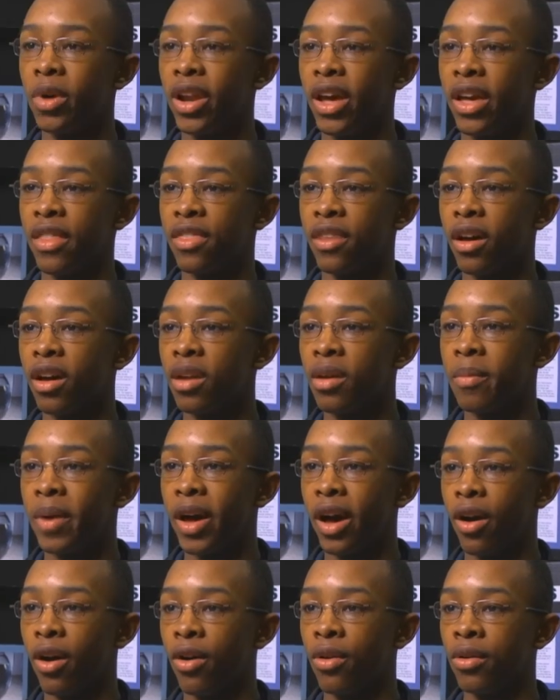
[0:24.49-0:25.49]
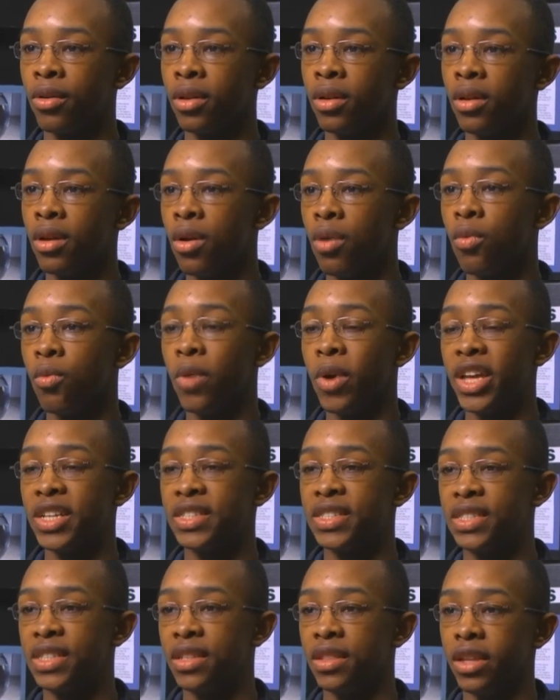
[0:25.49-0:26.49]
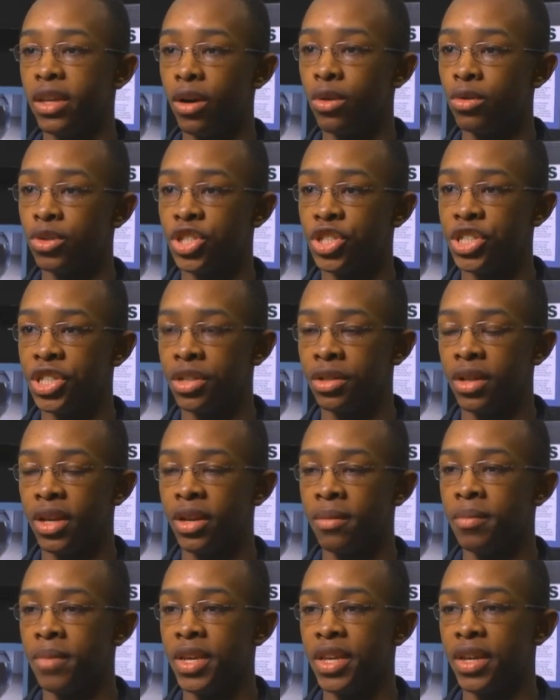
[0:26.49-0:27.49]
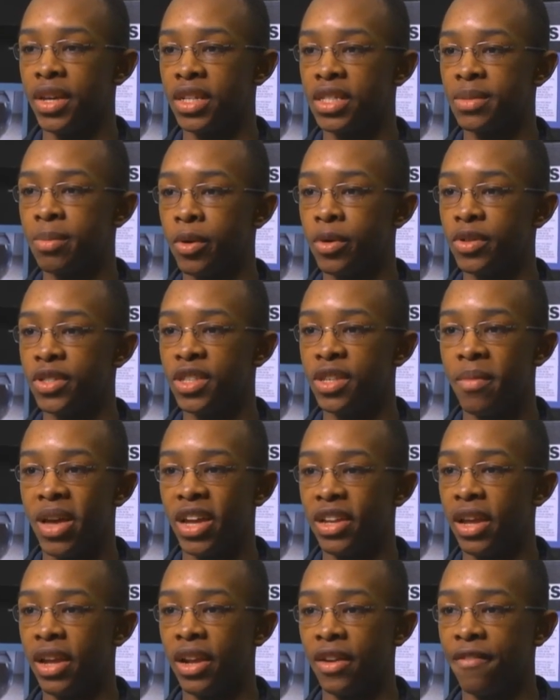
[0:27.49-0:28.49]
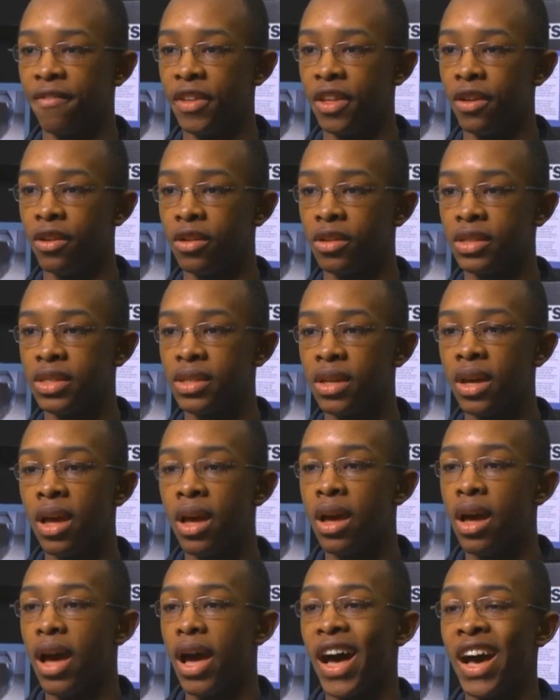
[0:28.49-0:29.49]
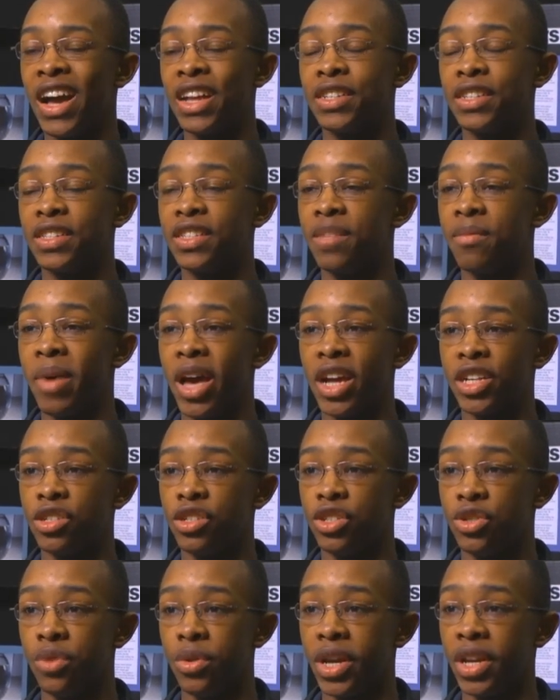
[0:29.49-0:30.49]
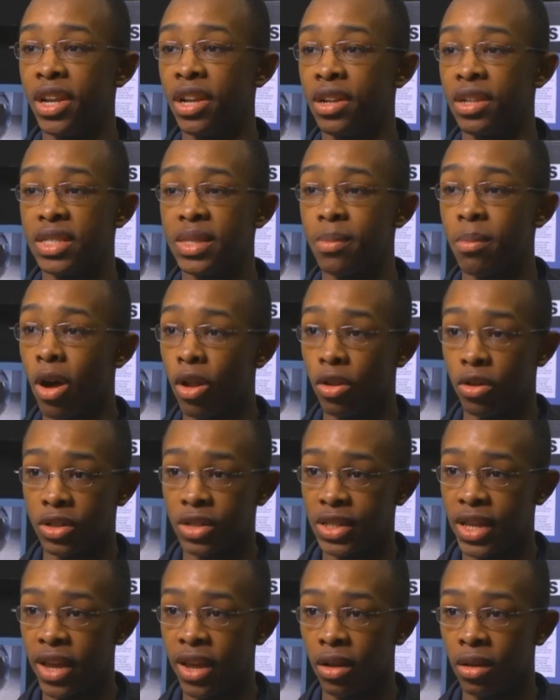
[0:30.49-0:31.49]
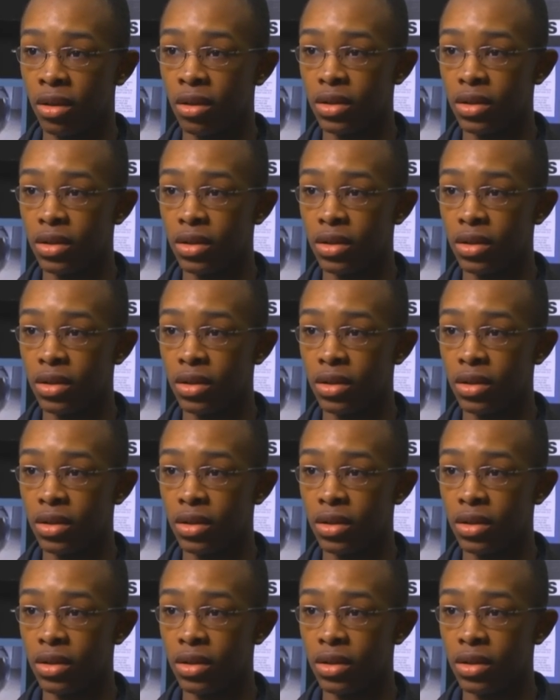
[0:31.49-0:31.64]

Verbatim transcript: When I thought about waste in the ocean and being exposed to magnetic fields, I just imagined doing it in a smaller scale.